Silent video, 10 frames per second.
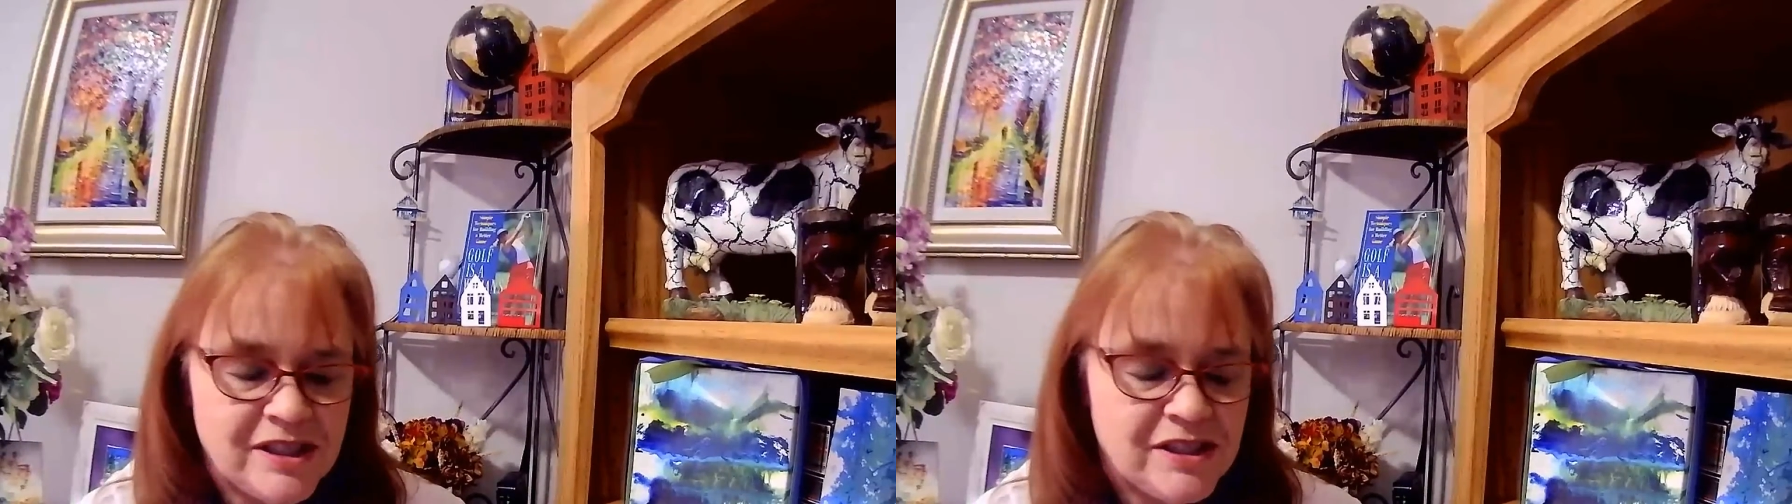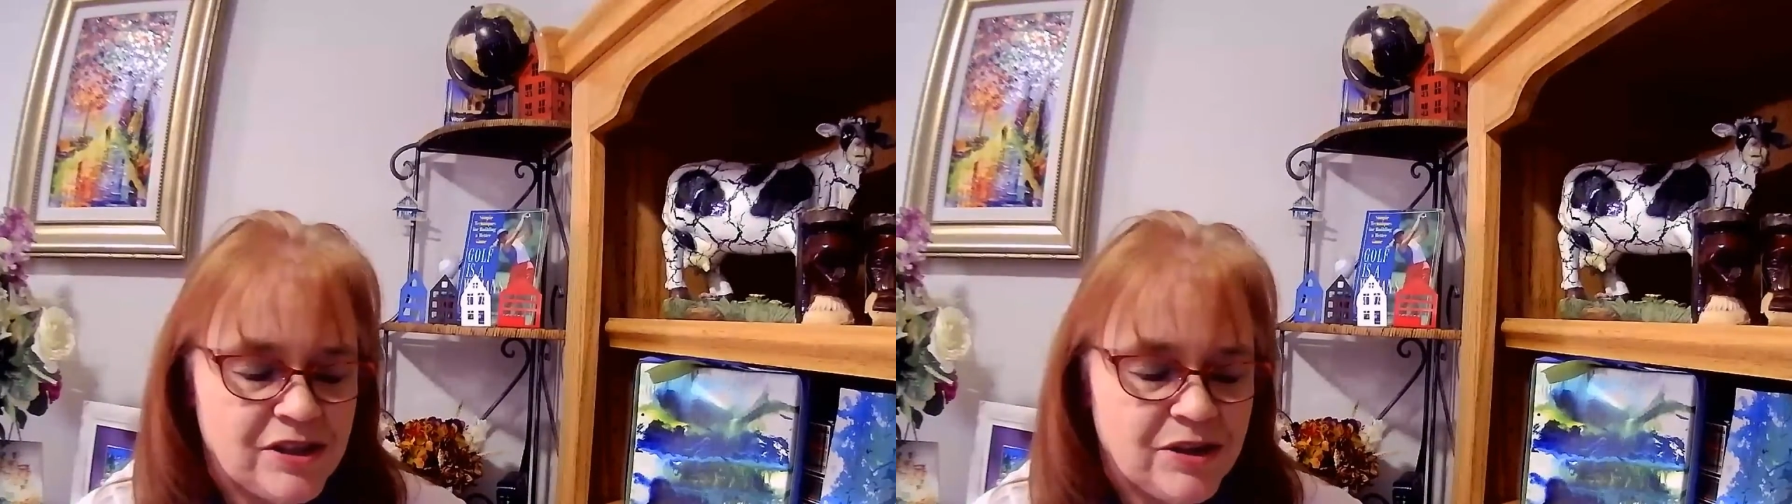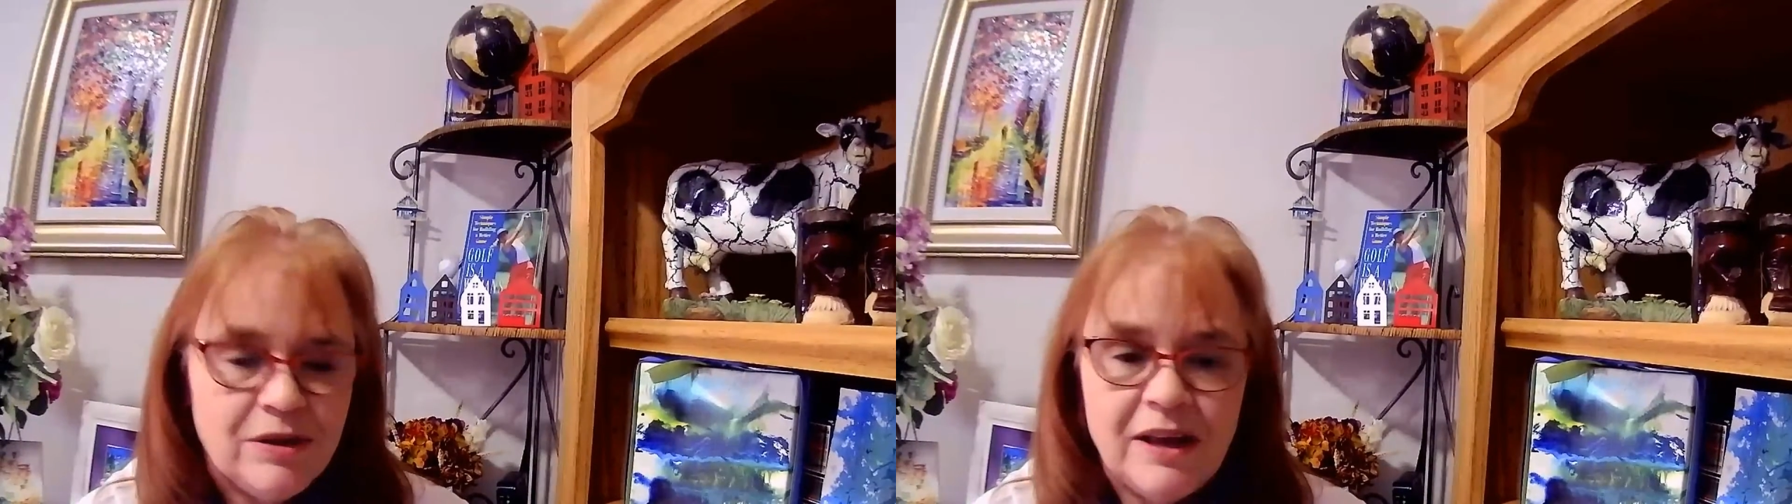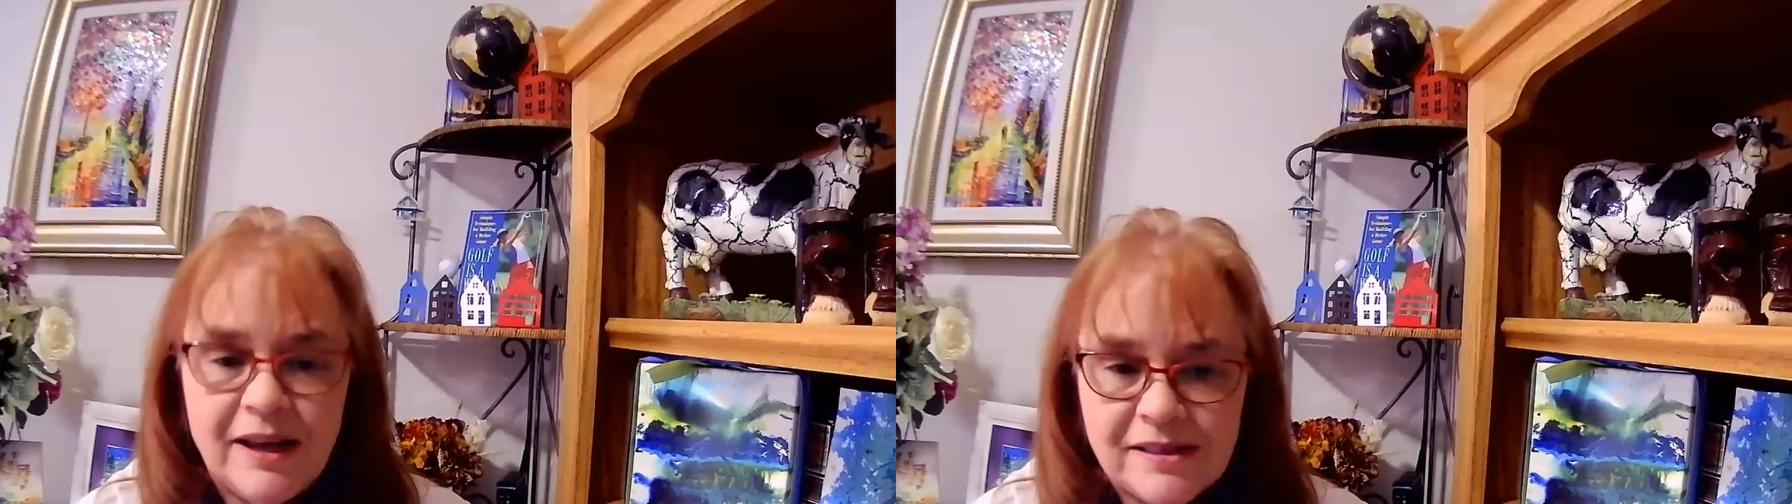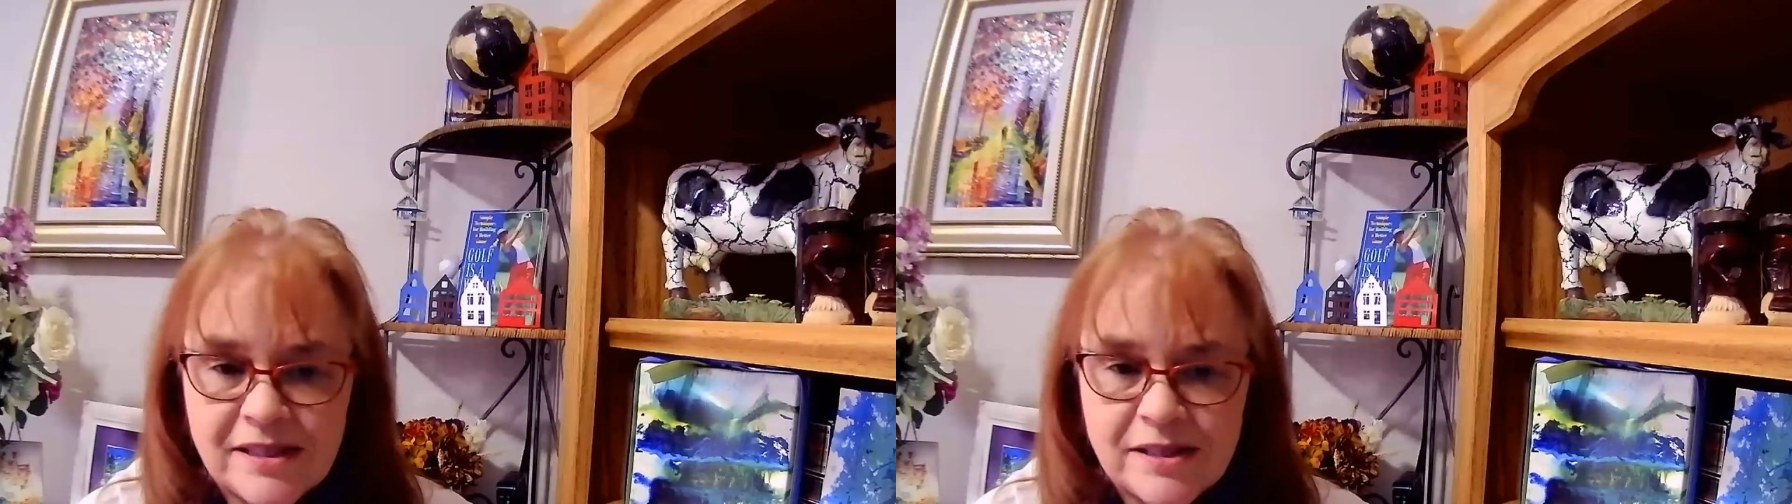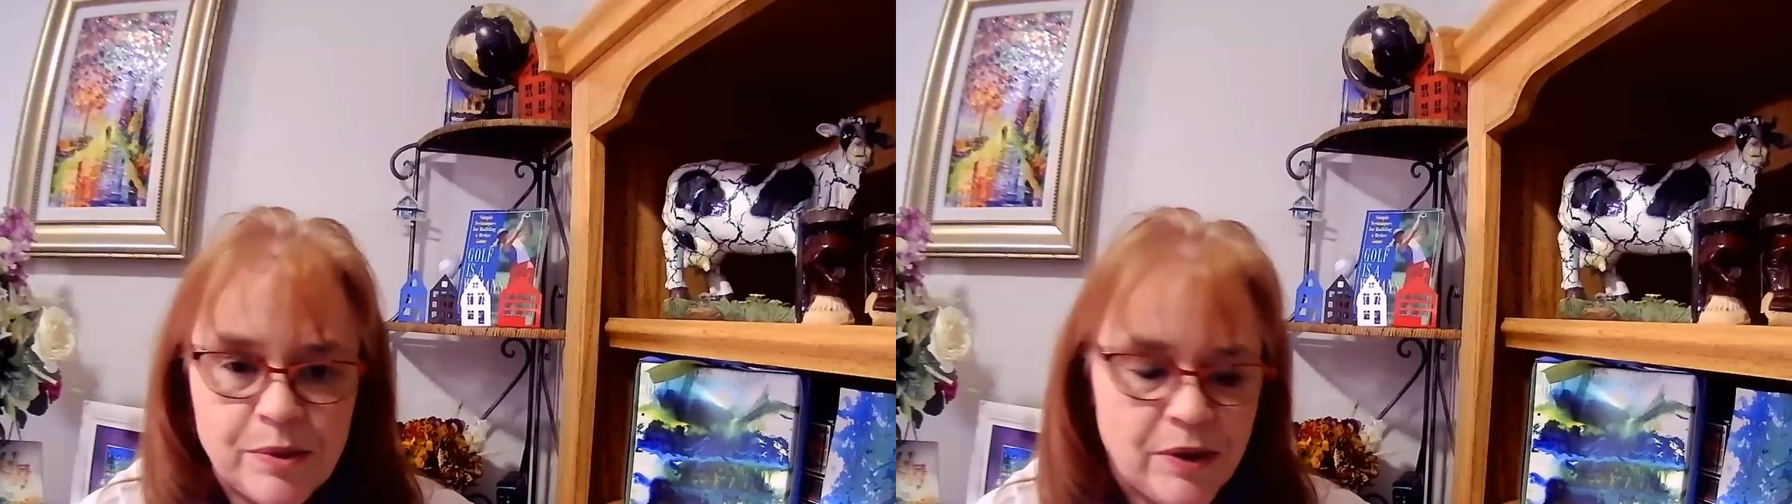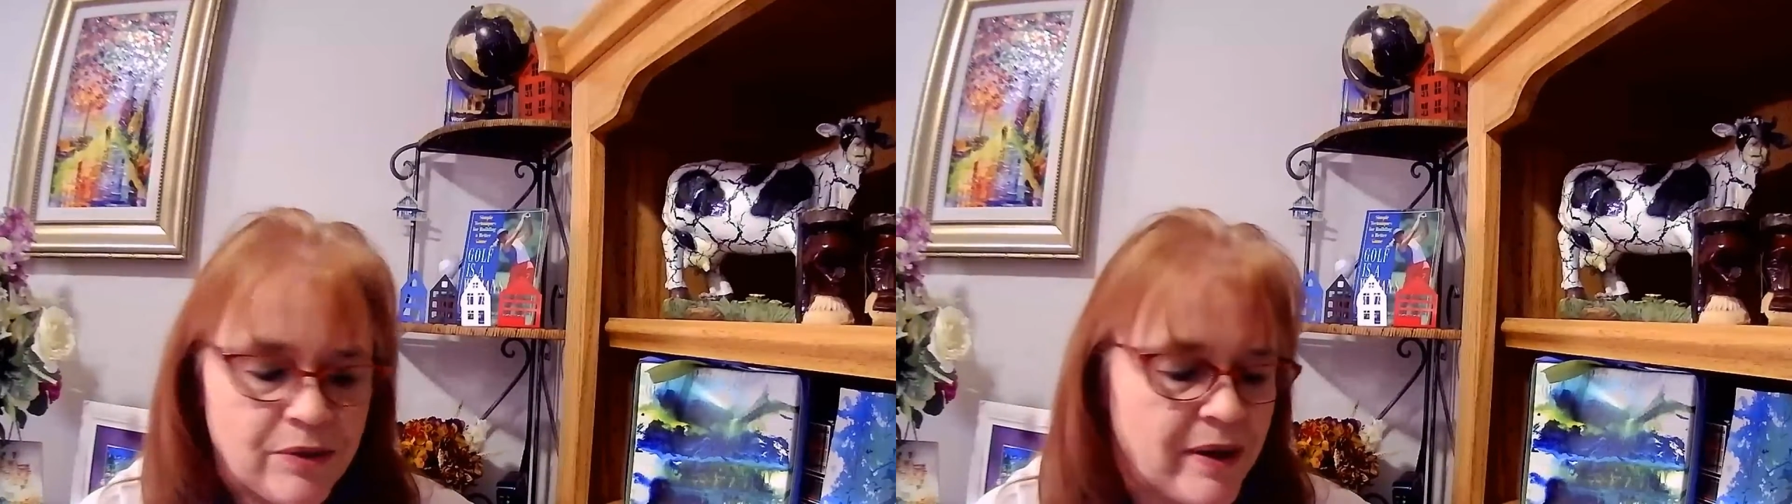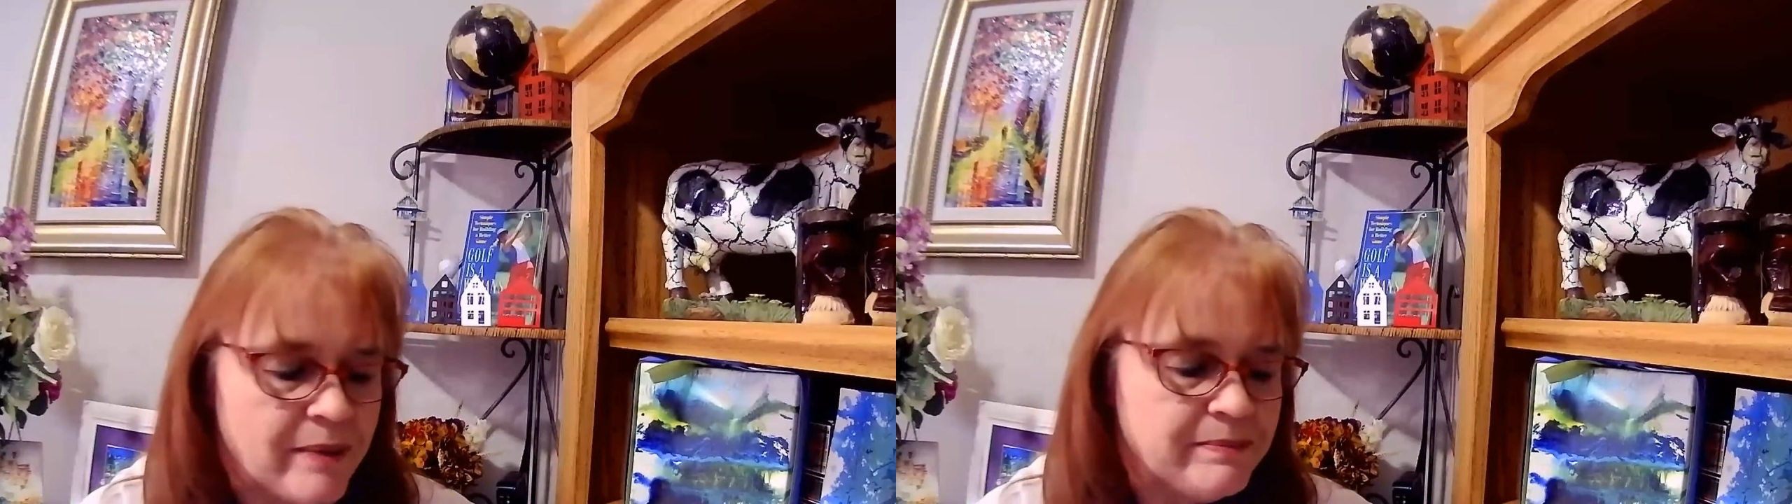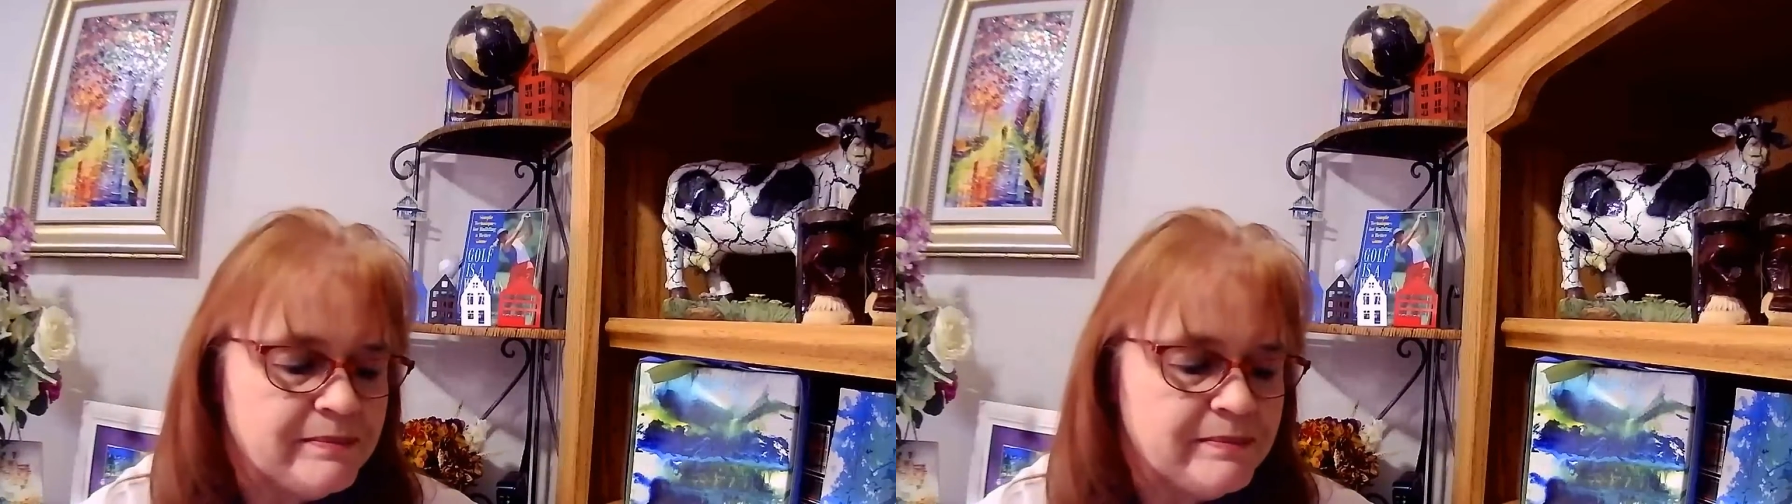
to utilize this program.